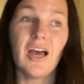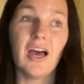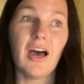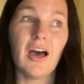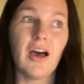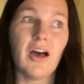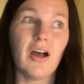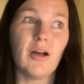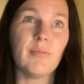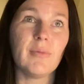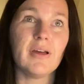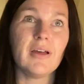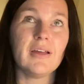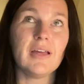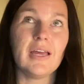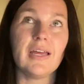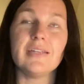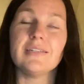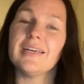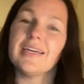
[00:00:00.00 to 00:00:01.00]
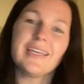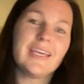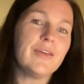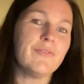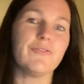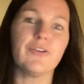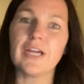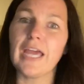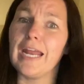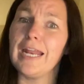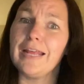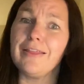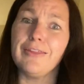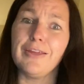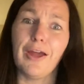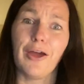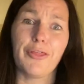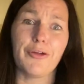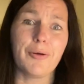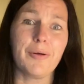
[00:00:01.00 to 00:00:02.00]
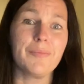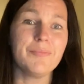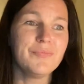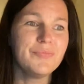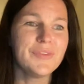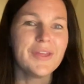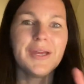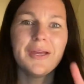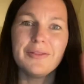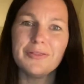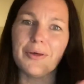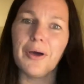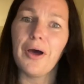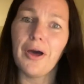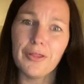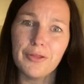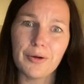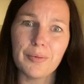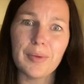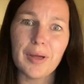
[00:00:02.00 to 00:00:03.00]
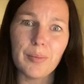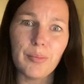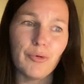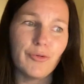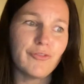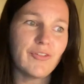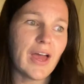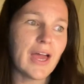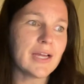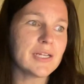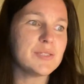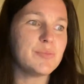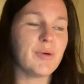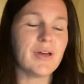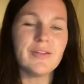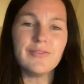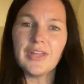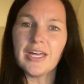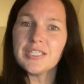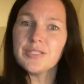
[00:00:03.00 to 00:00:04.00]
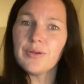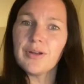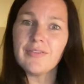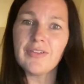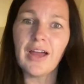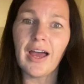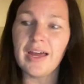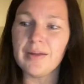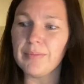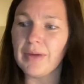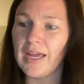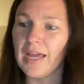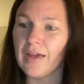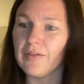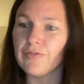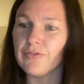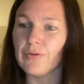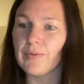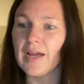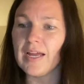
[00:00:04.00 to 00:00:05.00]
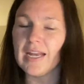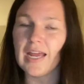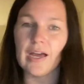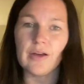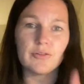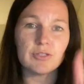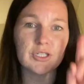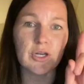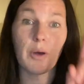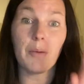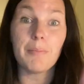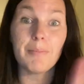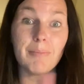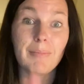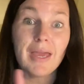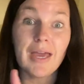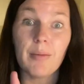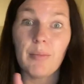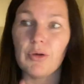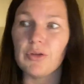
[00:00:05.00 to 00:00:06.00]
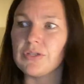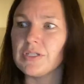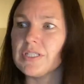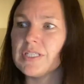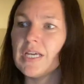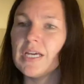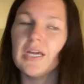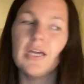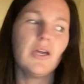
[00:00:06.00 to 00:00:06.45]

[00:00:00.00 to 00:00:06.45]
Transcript: And I keep forgetting the other mammal facts, but that's what I've got in my head for right now. So mammals.